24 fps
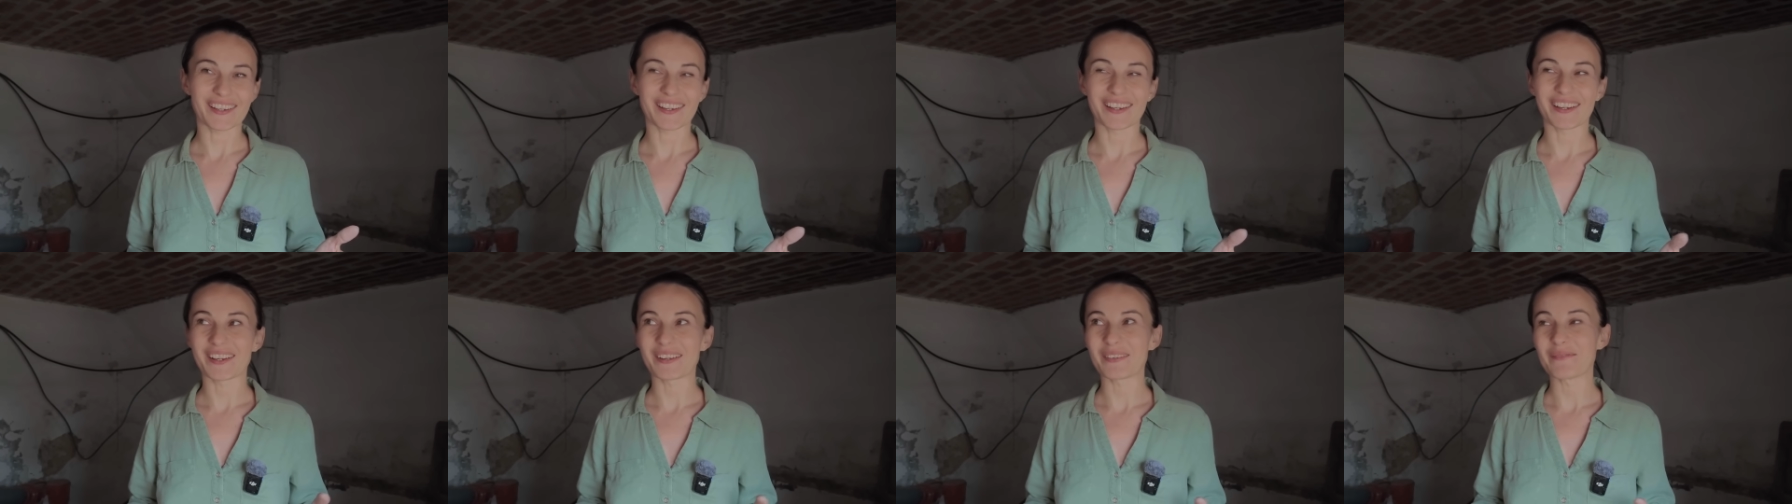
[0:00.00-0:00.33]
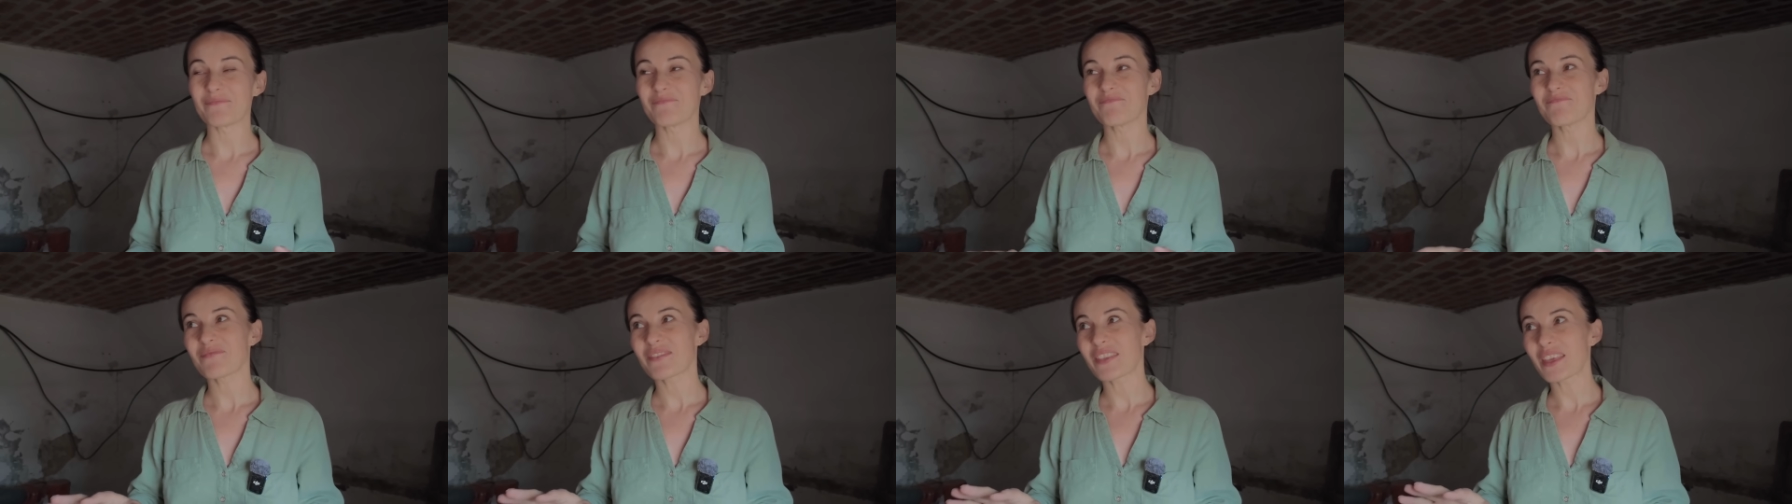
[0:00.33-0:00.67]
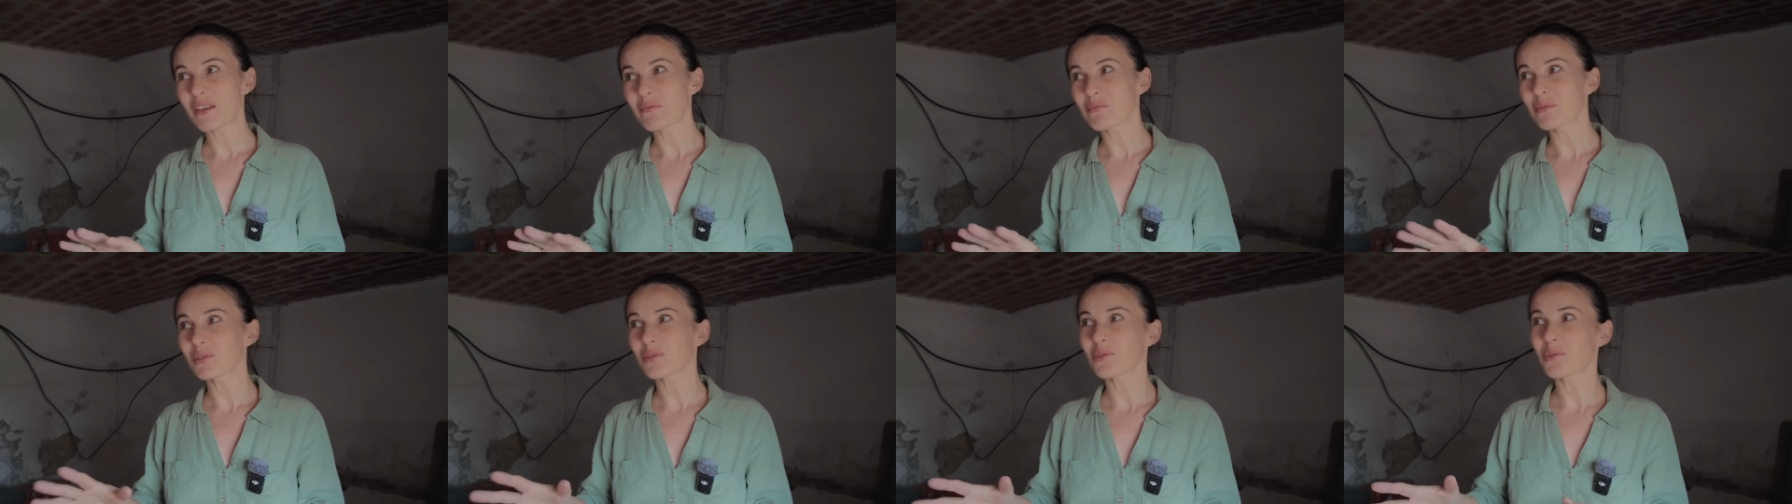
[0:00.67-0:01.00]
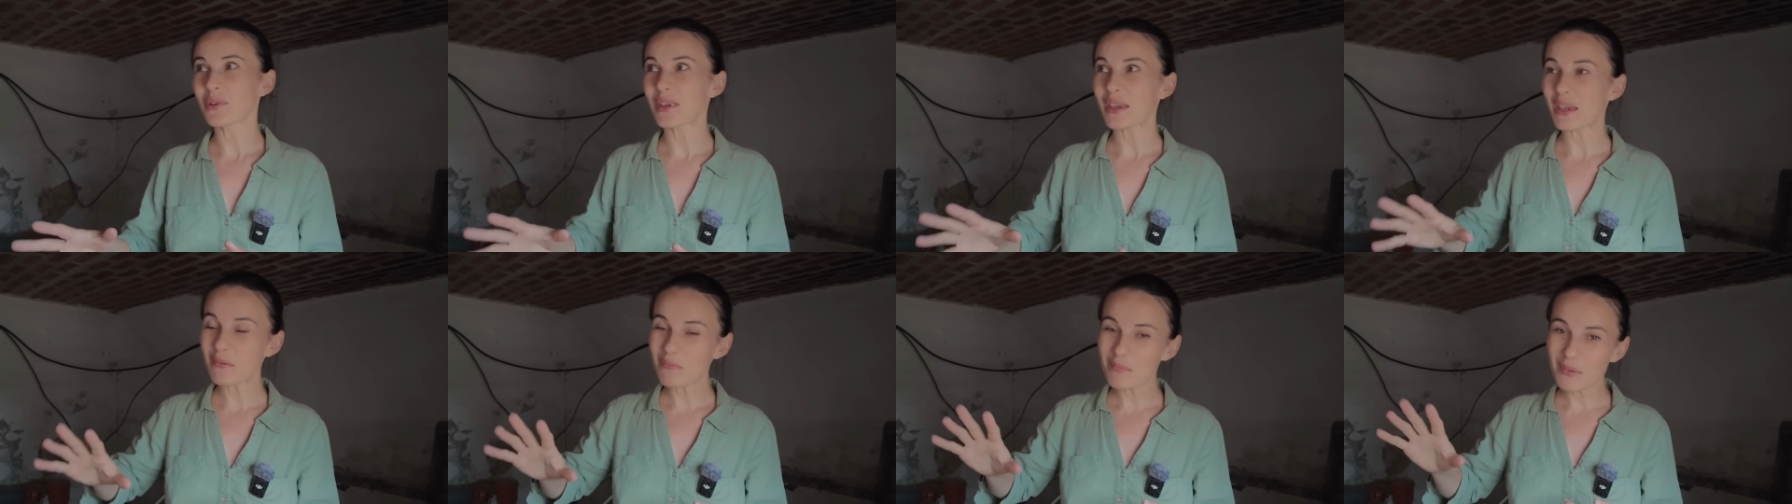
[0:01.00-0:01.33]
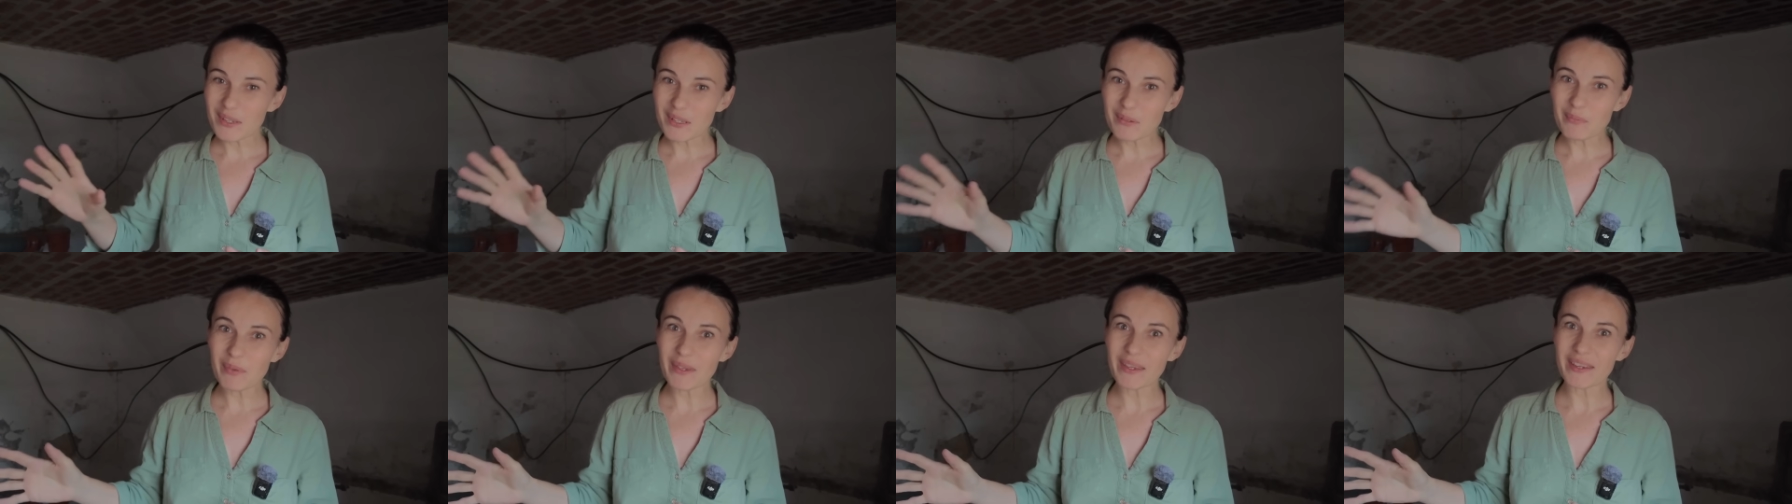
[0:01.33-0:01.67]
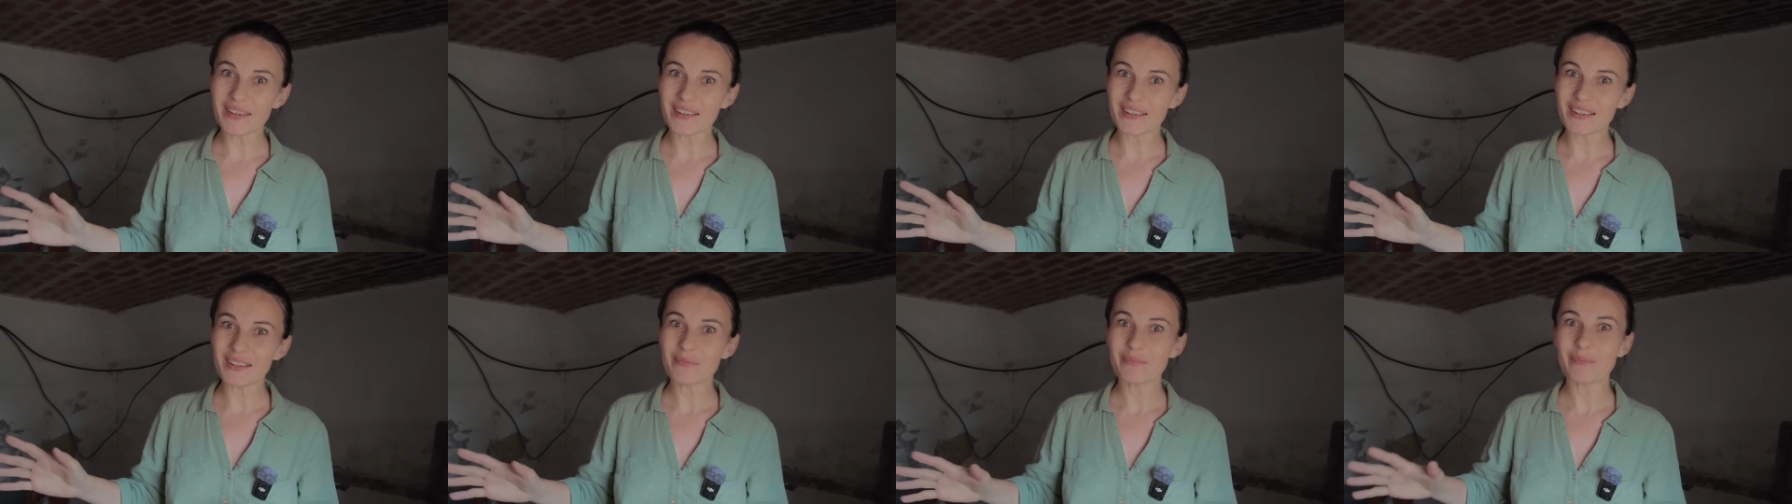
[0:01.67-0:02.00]
Um, they will look a bit
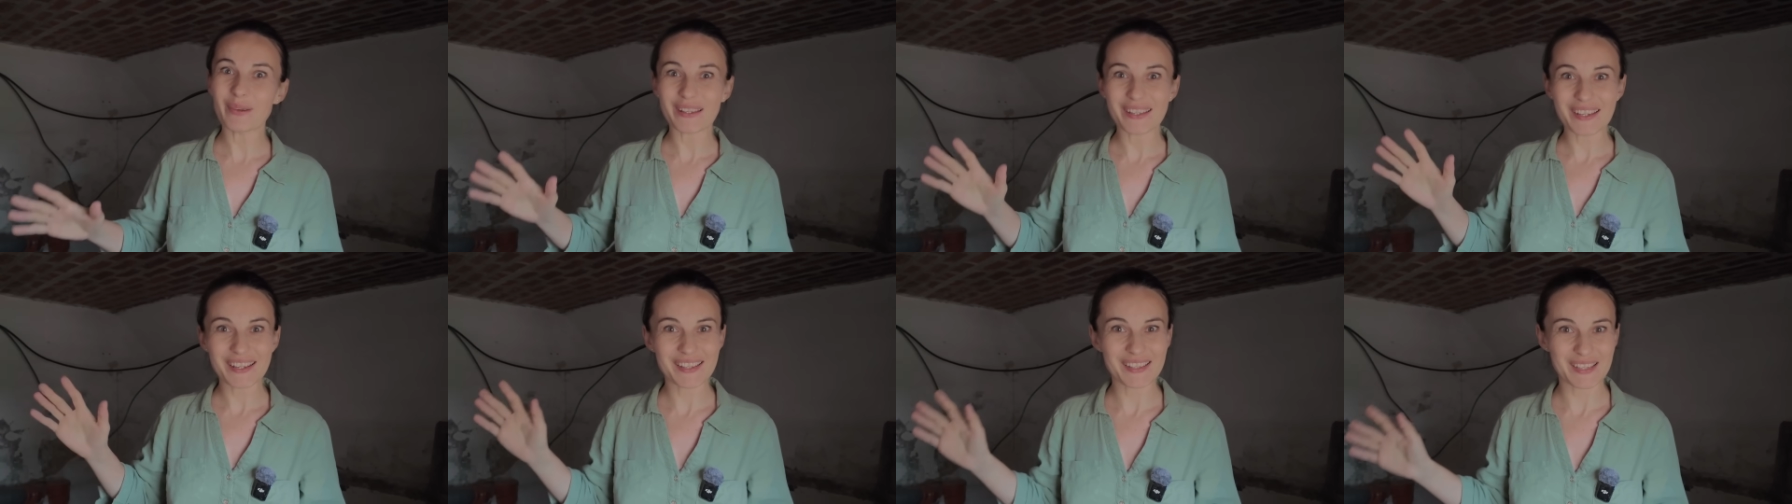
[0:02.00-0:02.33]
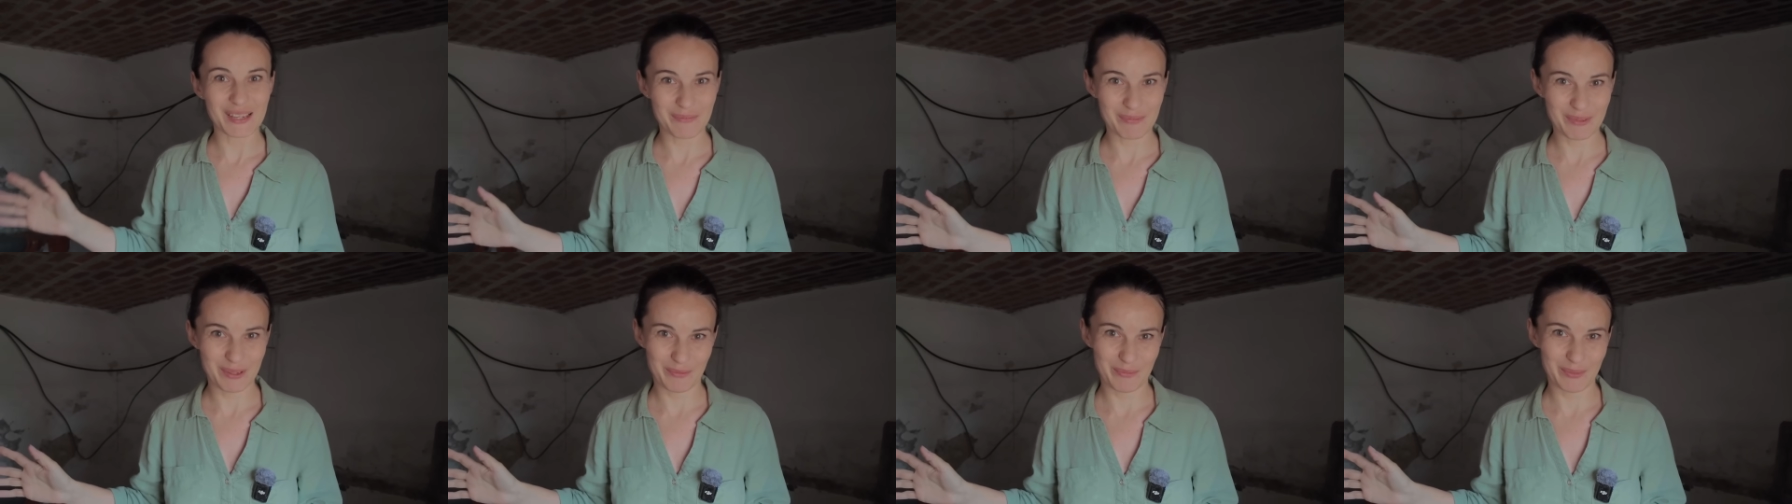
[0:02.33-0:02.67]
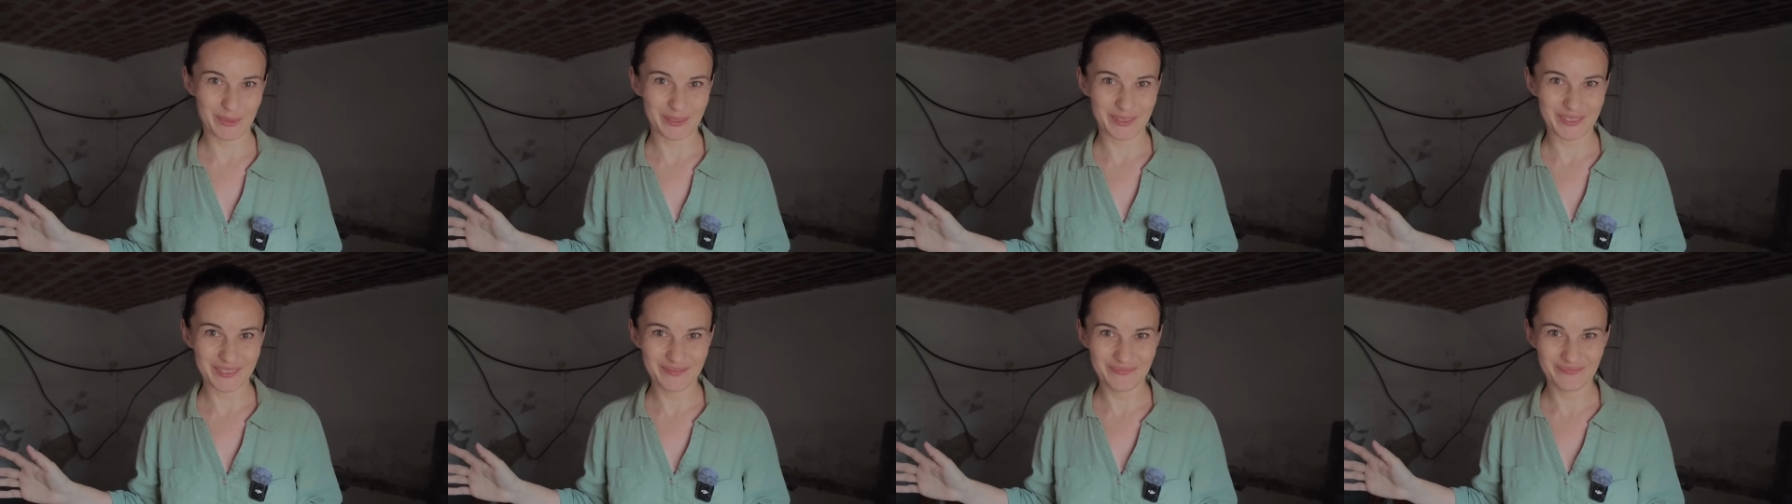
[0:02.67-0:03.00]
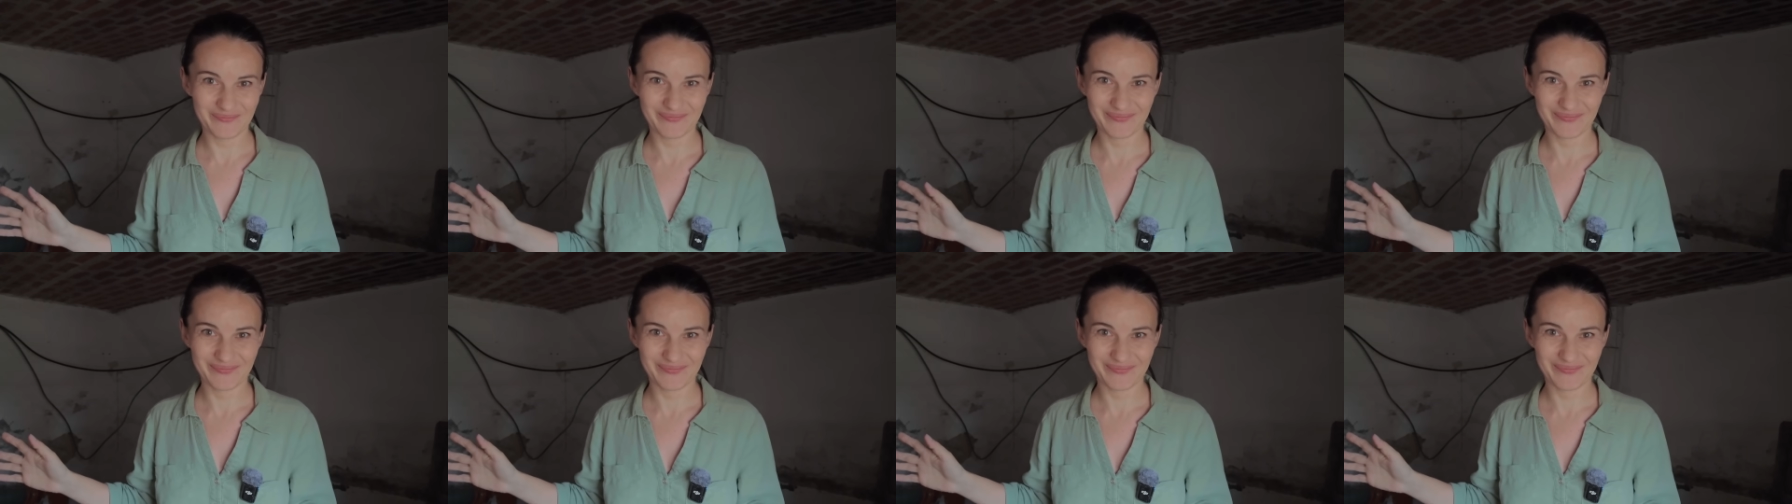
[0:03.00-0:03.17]
bigger, but acceptable.